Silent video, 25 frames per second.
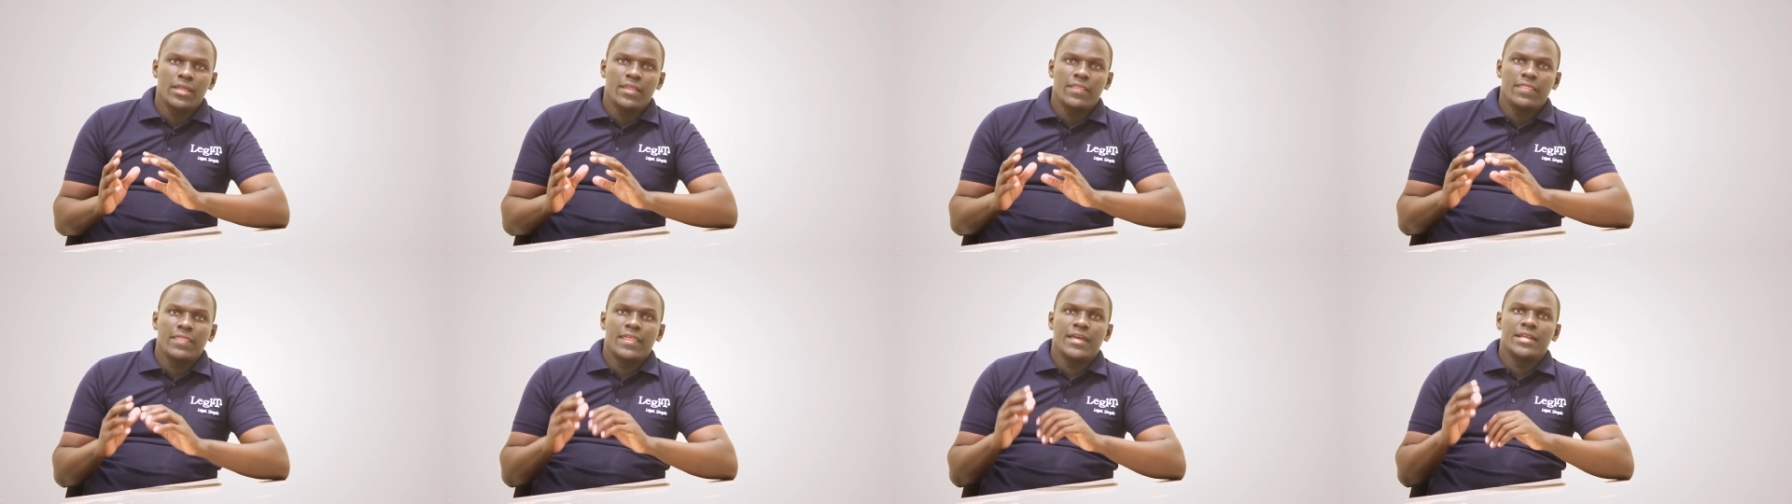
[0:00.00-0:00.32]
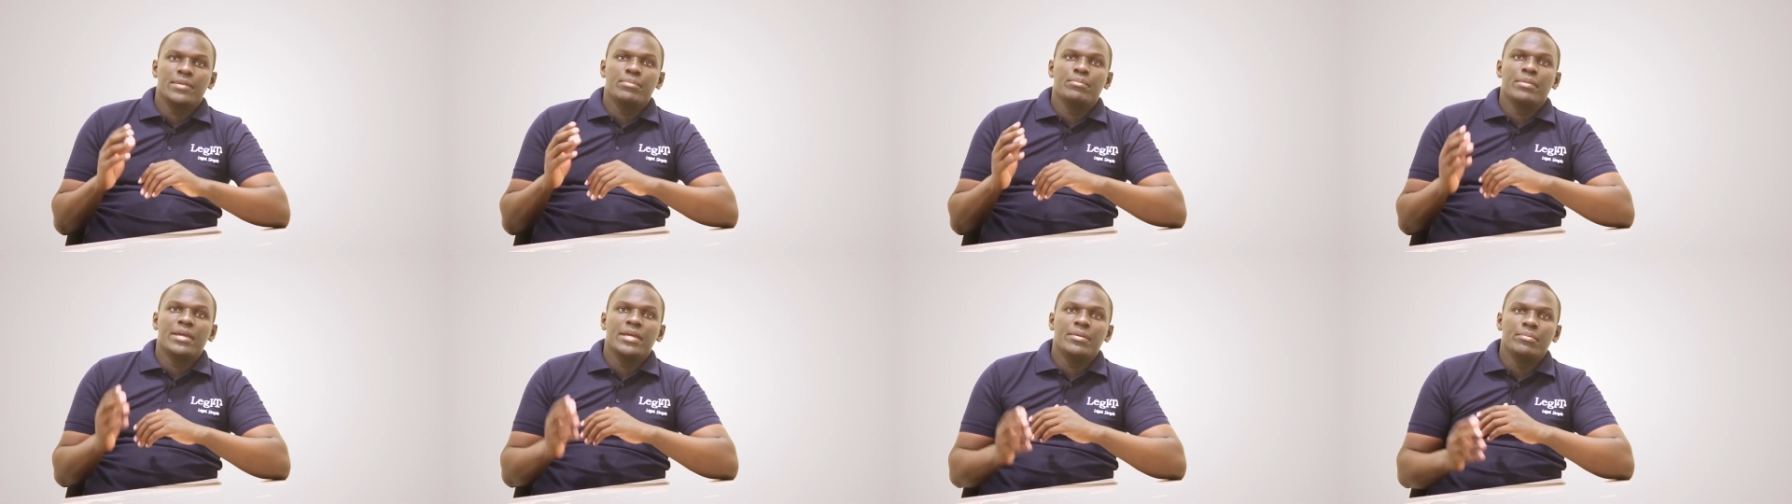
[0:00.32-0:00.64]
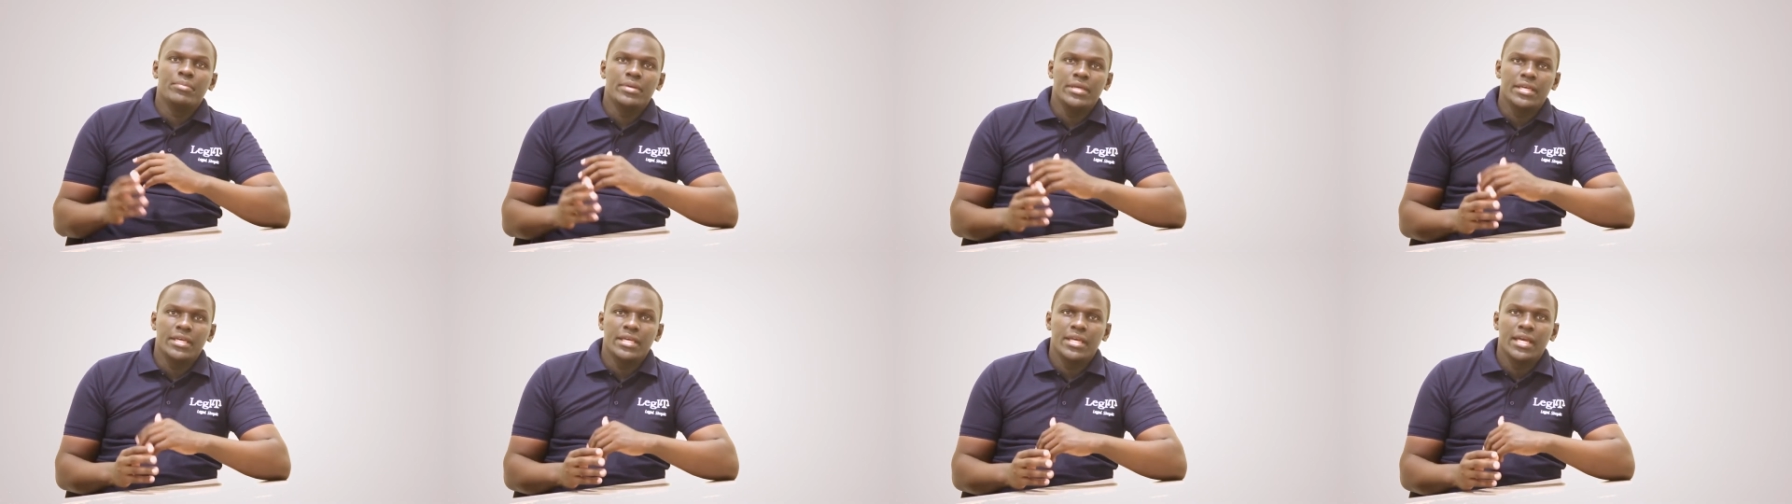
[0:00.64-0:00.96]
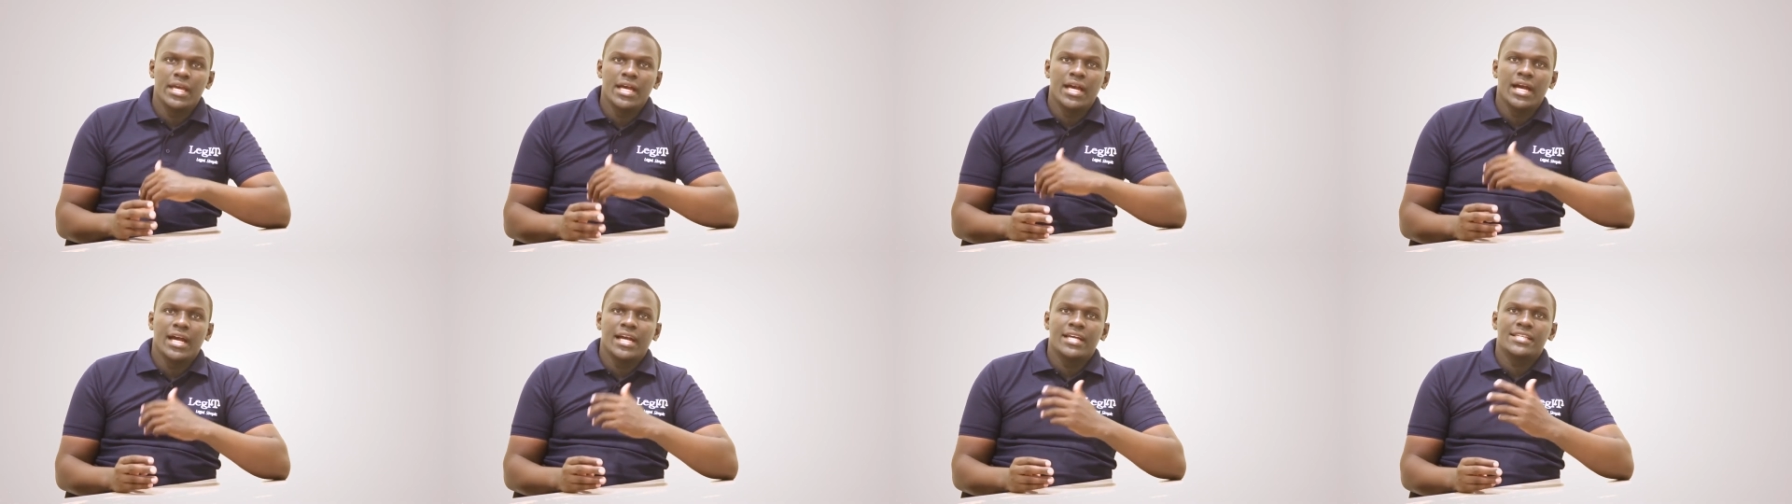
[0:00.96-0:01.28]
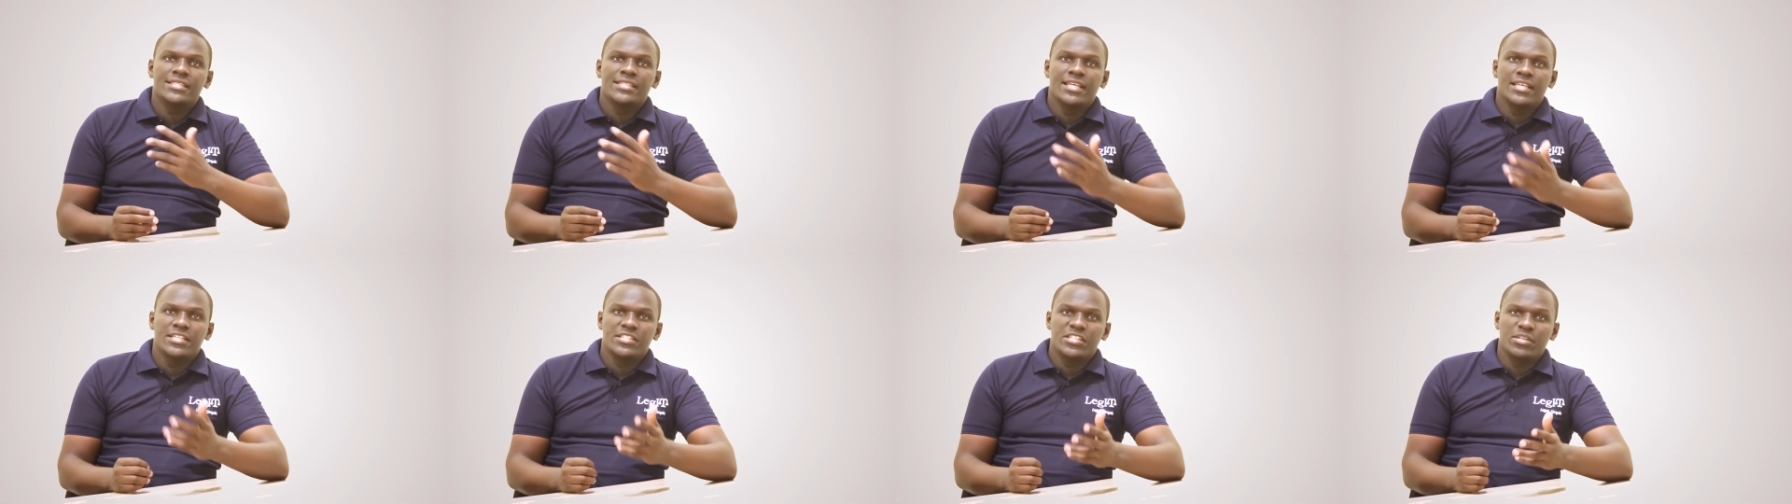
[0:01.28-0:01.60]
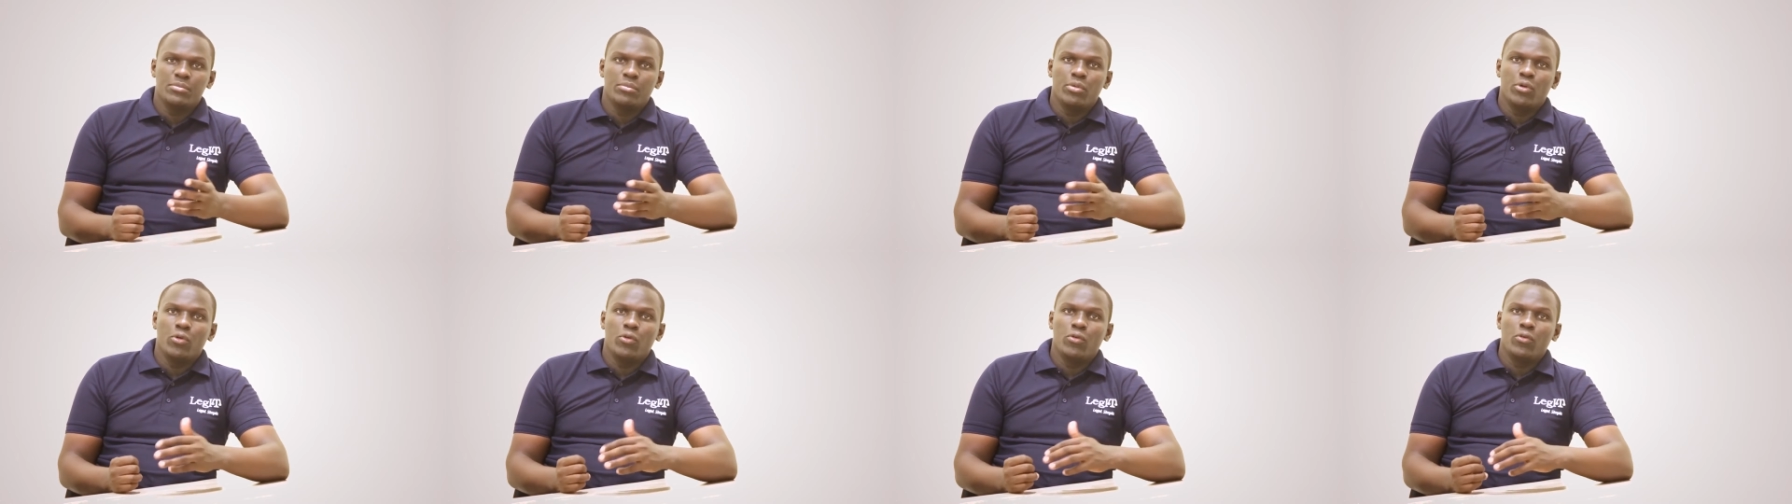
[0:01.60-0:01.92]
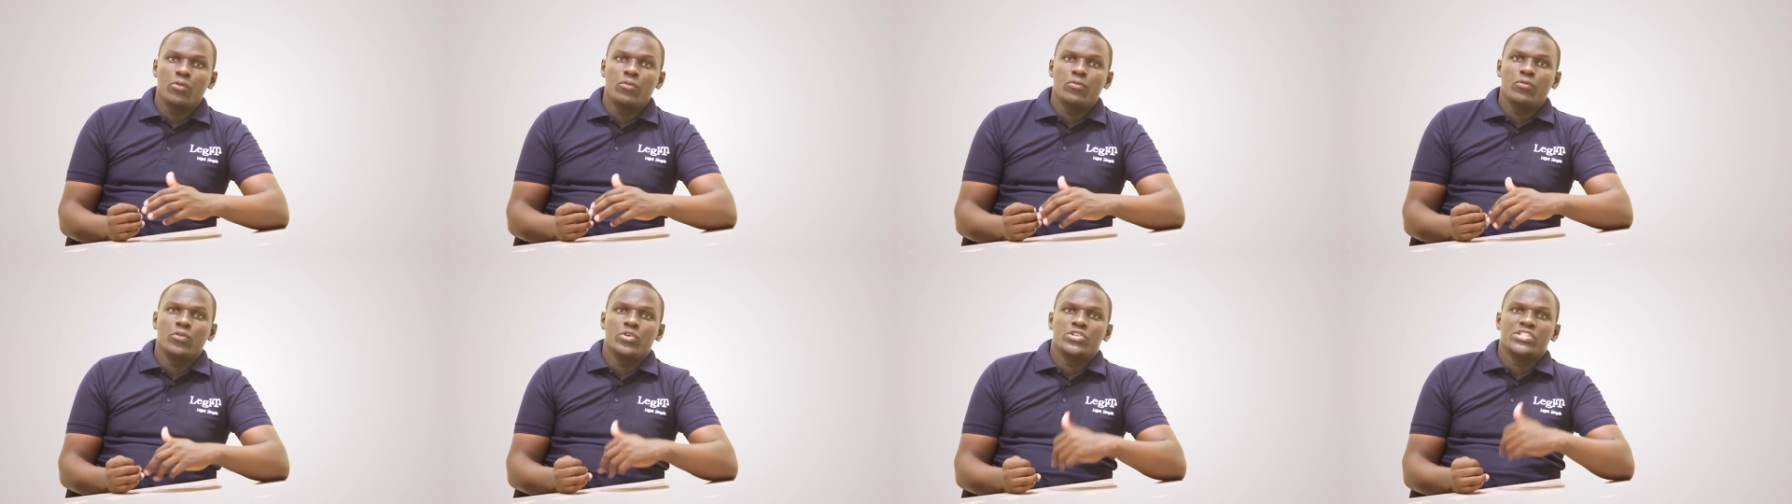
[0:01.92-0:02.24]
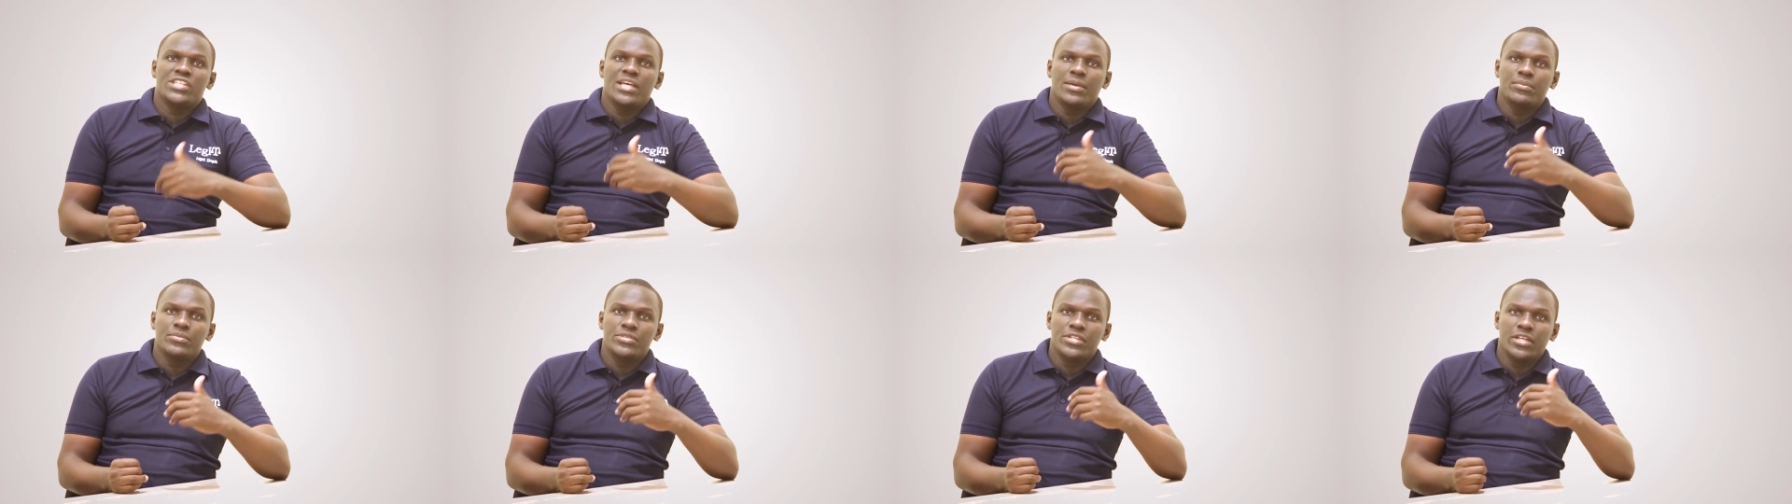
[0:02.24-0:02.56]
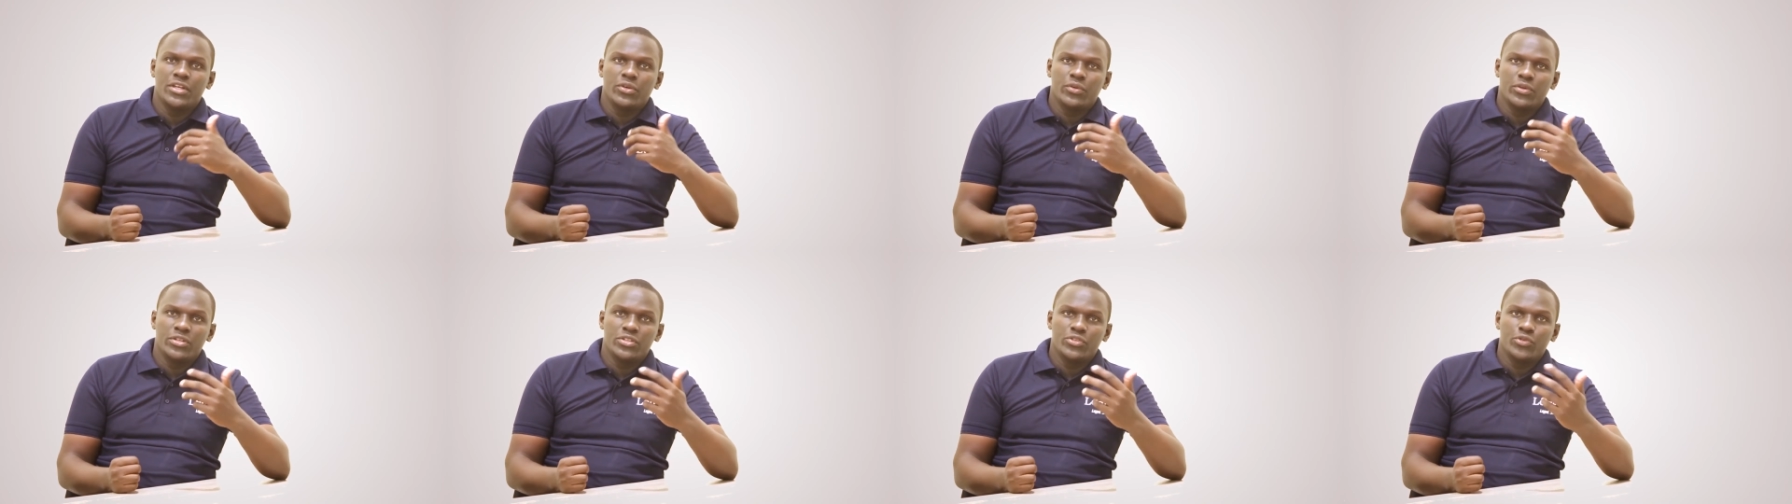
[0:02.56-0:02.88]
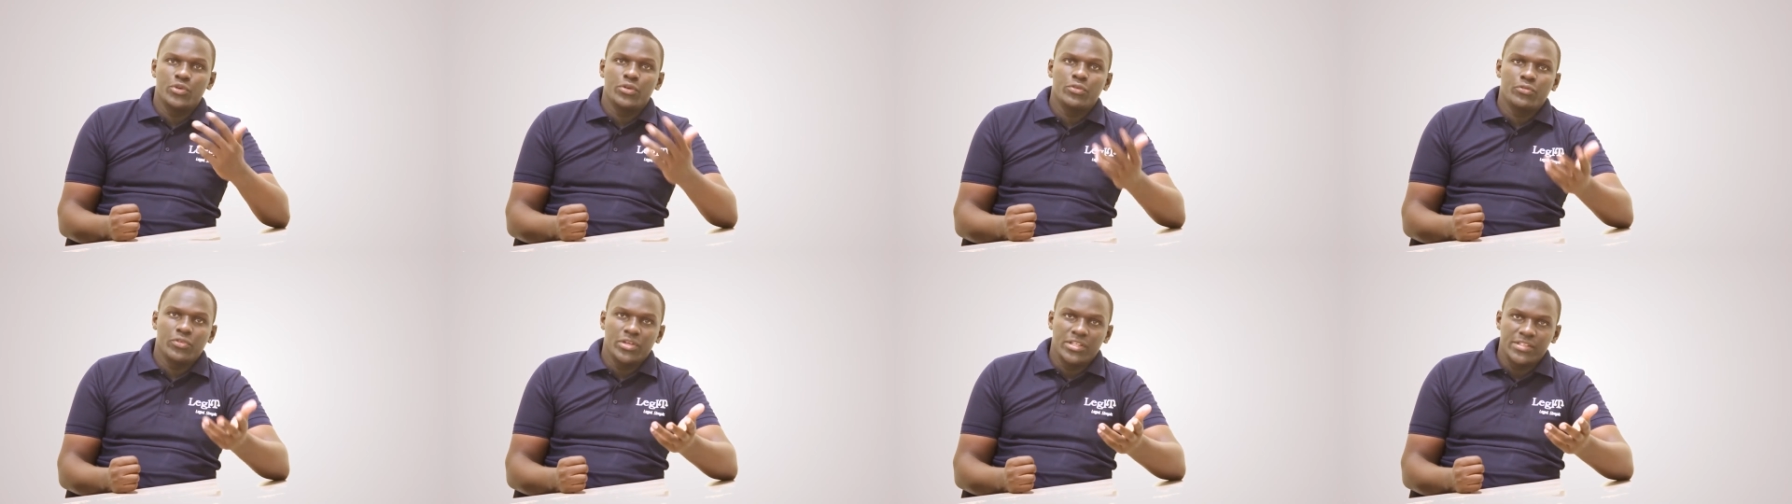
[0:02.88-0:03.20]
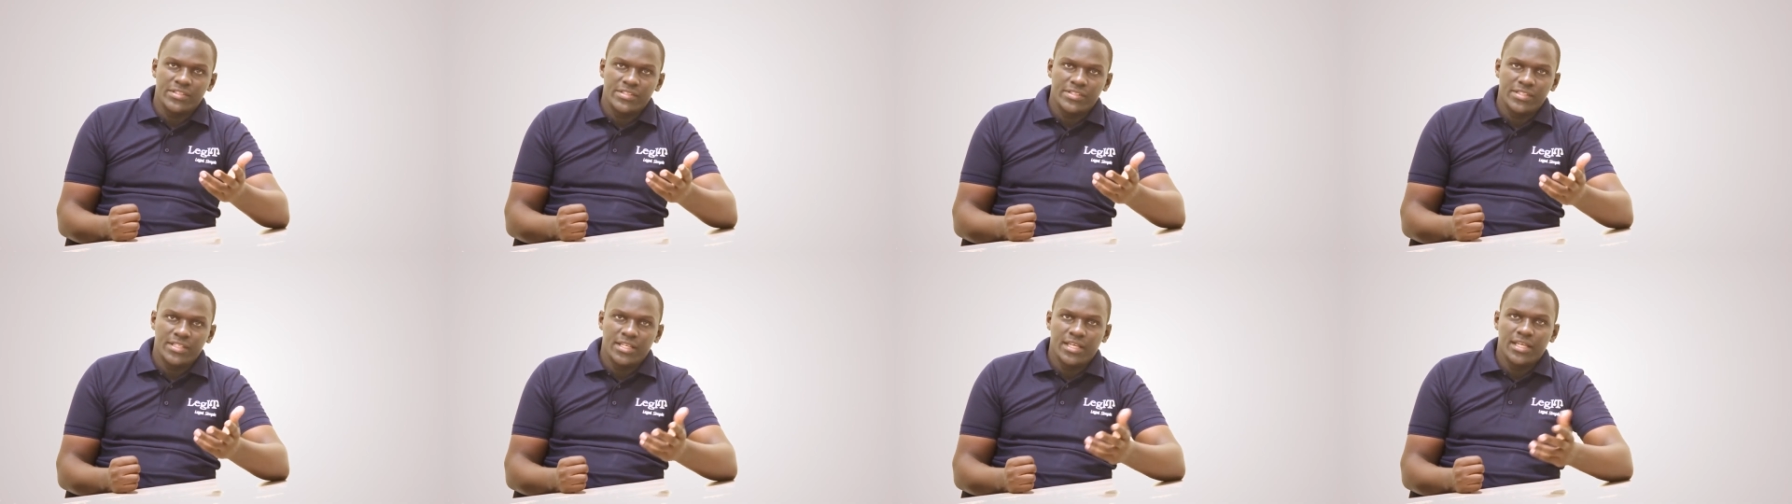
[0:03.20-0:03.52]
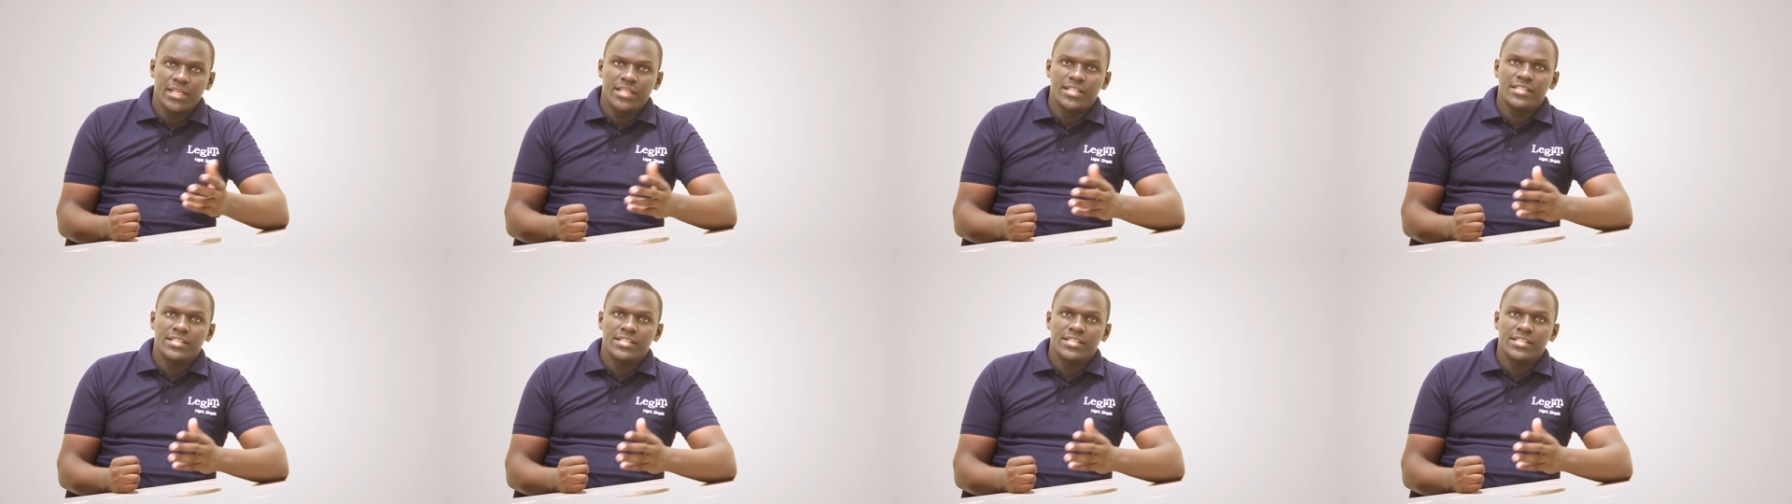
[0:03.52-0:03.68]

that may be accessible for subsequent reference,